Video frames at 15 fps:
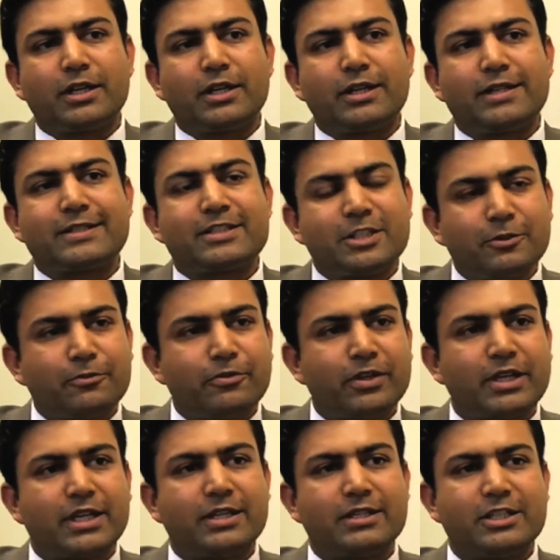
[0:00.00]
is
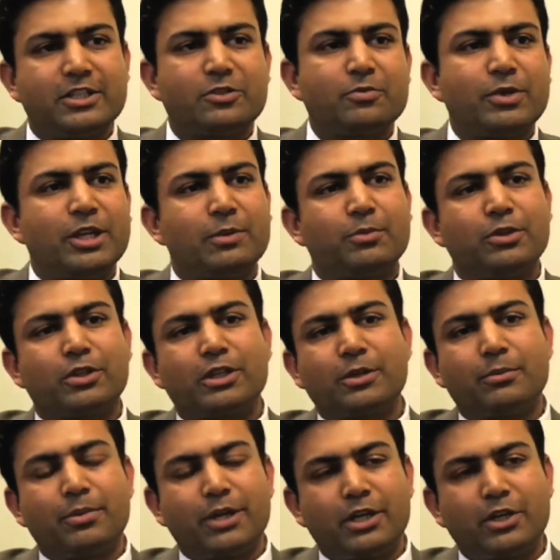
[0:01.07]
different in these people
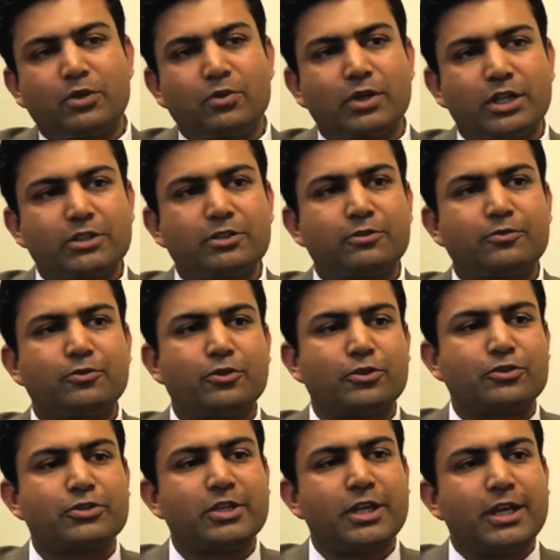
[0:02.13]
compared to other
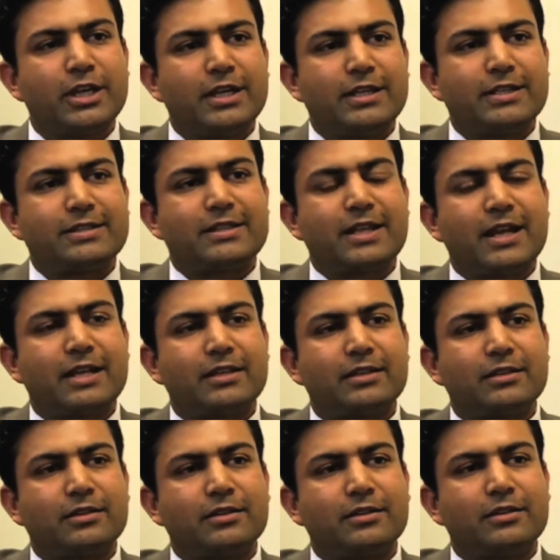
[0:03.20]
folks is that
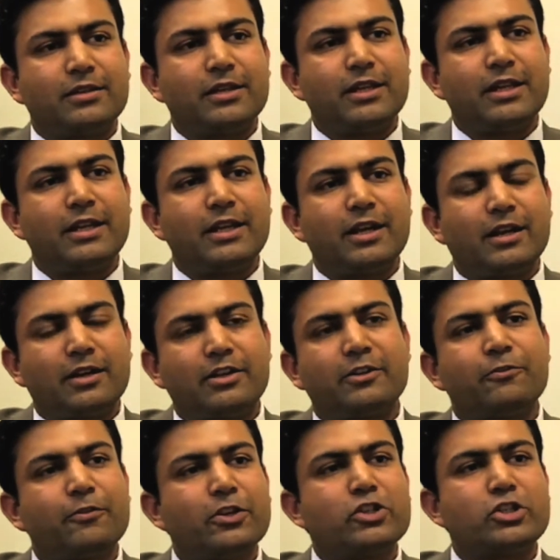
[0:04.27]
they are
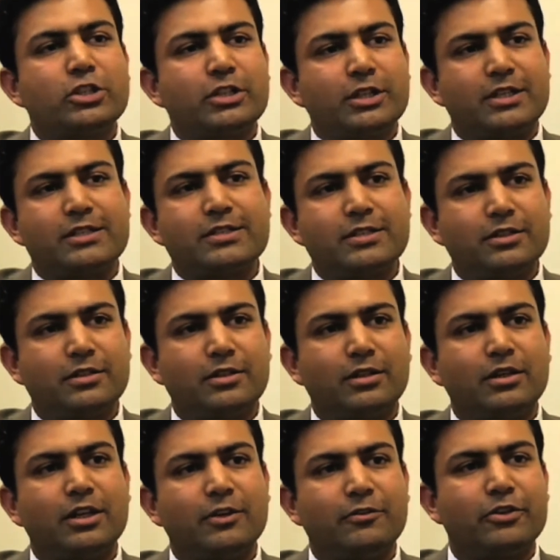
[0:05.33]
deficient in a
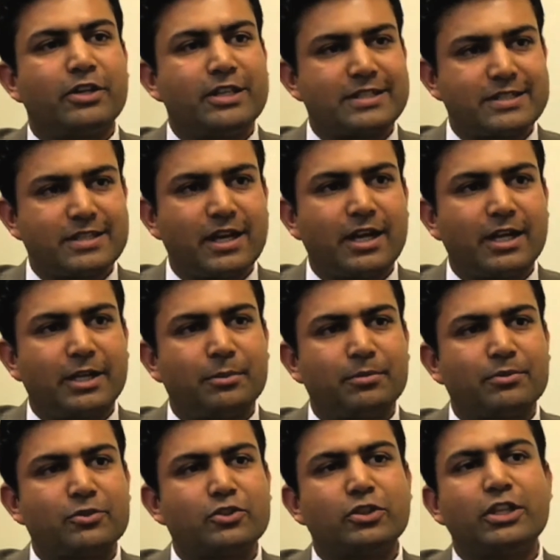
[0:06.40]
certain liver enzyme,
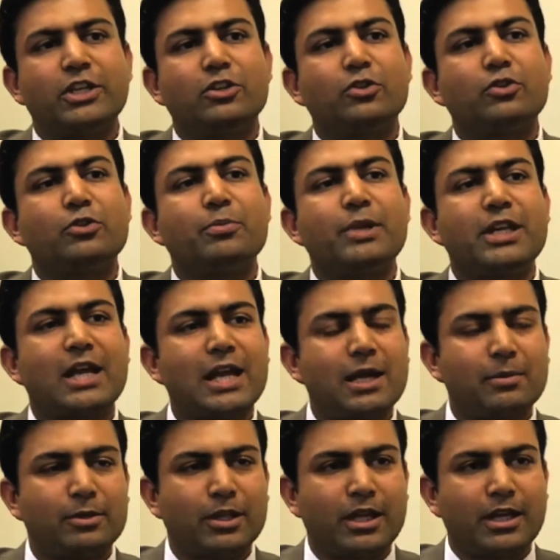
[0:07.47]
so they don't
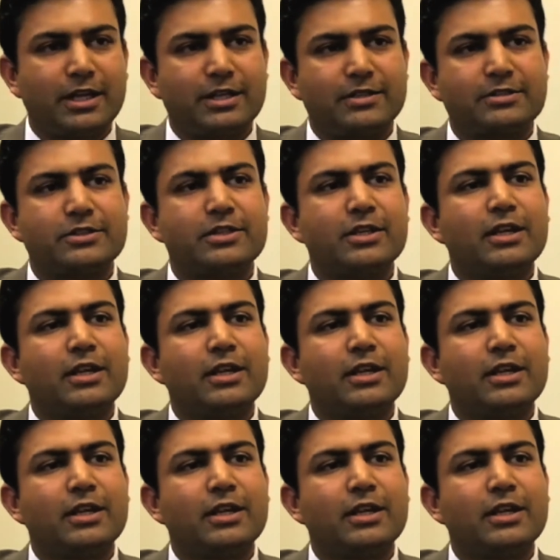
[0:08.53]
metabolize